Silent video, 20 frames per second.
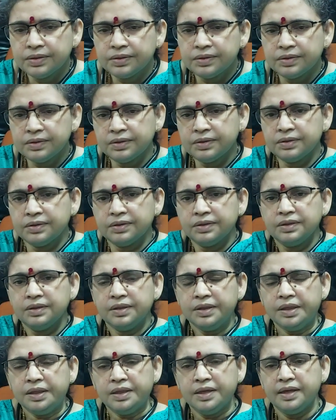So
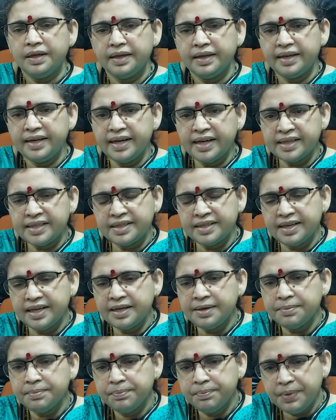reduction in
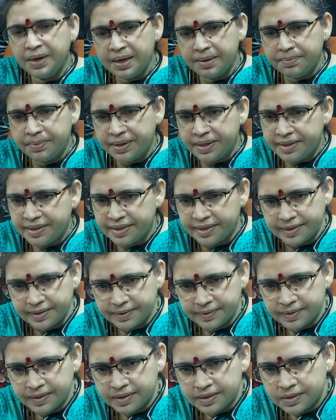pill burden.
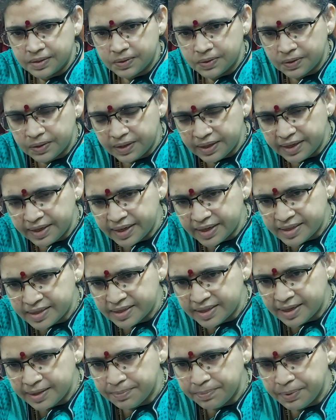So
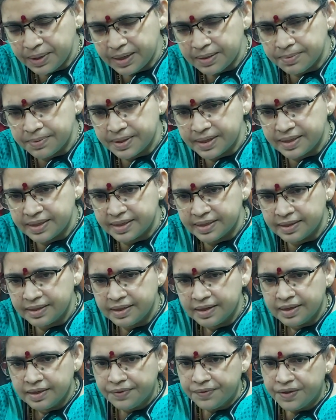reduction in pill burden
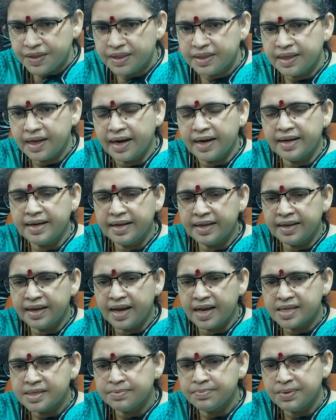with
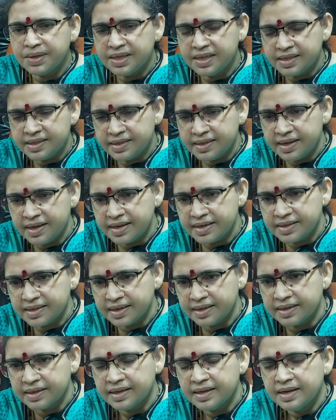Idagasp
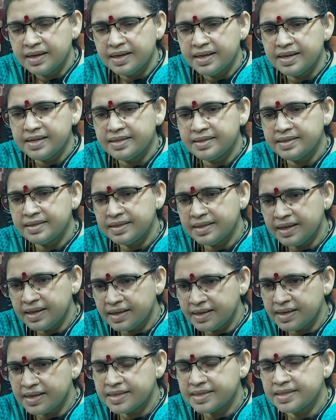initiation is seen
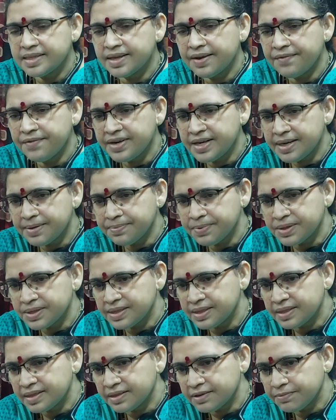in
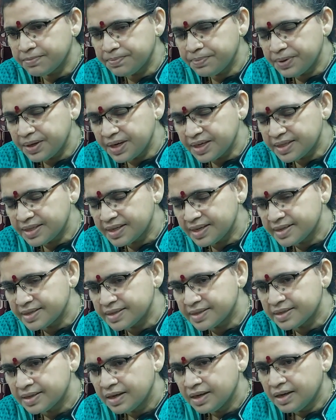70% of
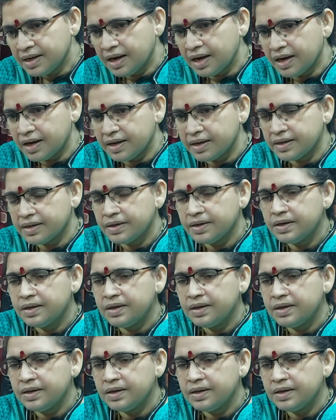patients on